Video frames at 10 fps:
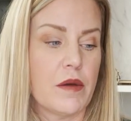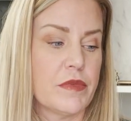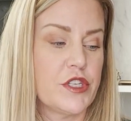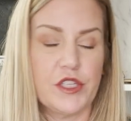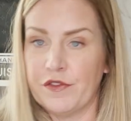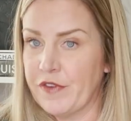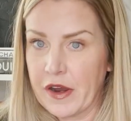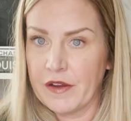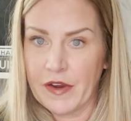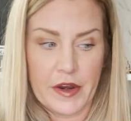She's
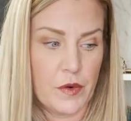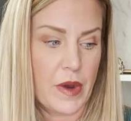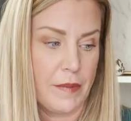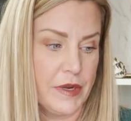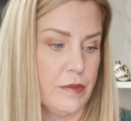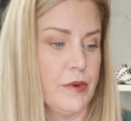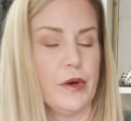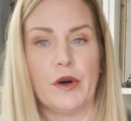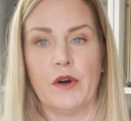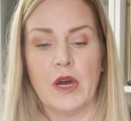very, very
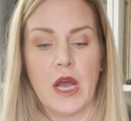reputable.